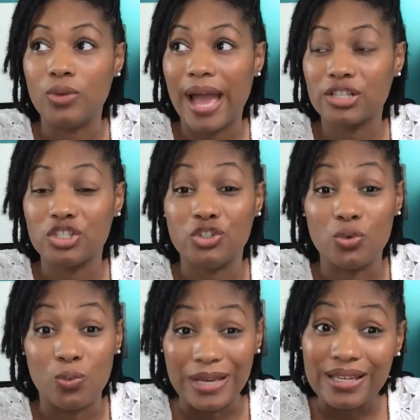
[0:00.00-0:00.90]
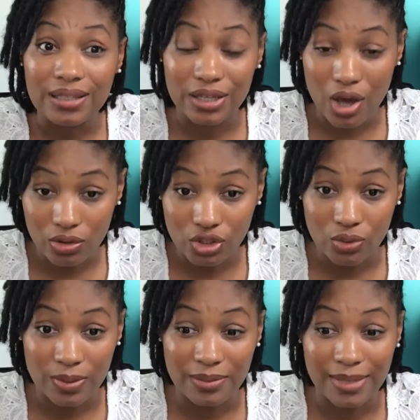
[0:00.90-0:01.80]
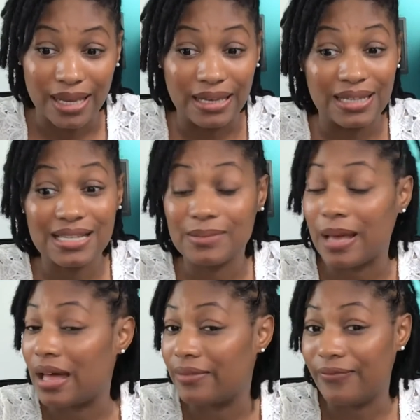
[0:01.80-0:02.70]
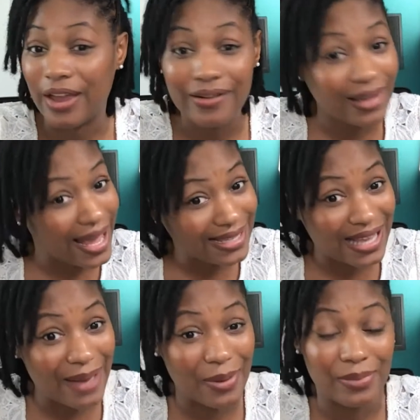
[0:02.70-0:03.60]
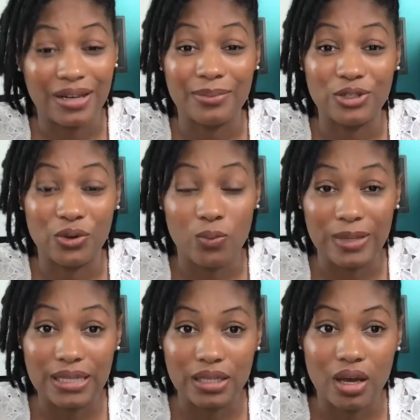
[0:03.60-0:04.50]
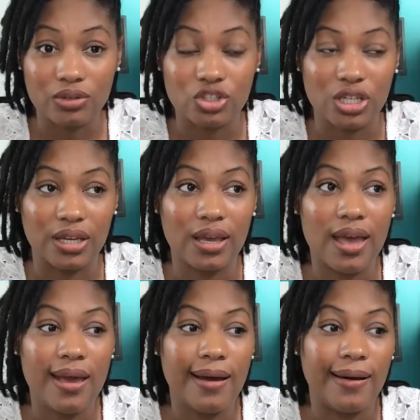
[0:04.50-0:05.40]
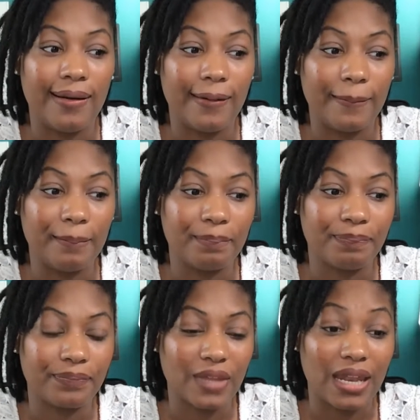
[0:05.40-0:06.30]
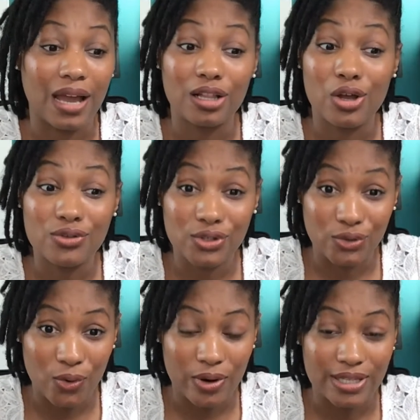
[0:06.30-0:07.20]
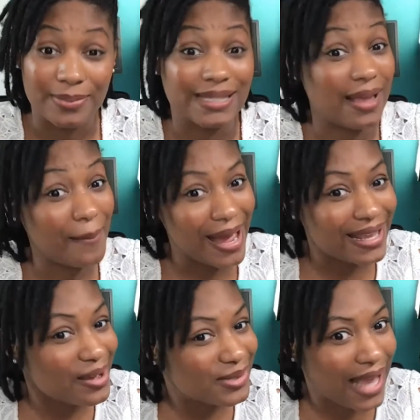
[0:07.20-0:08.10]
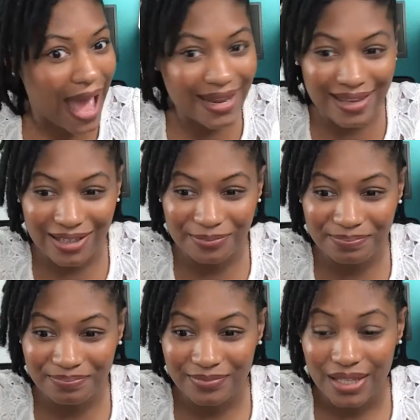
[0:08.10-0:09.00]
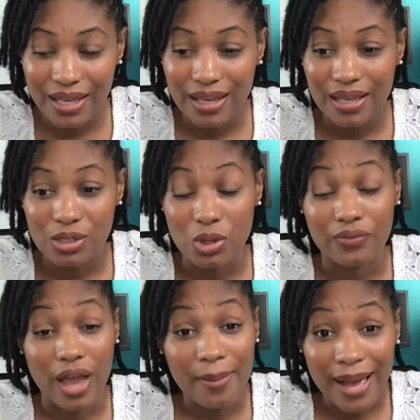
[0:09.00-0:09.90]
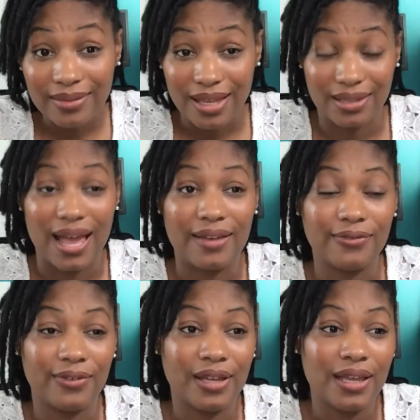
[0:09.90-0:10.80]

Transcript: actually do weekly coaching with me, and this is my very last time I'm going to be doing weekly coaching. And I closed the doors, but somebody else got in. So if y'all about that life,